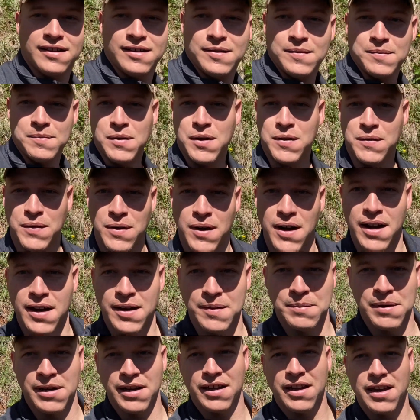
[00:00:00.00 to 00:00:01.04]
move around,
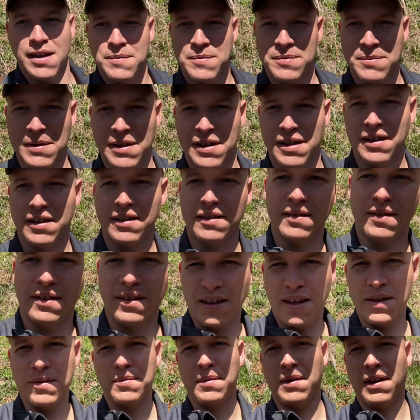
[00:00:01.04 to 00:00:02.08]
but it keeps my
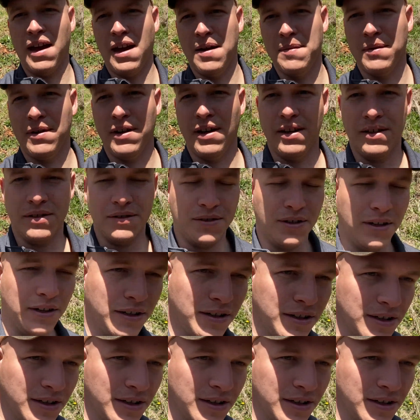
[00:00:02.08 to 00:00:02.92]
camera kind of straight.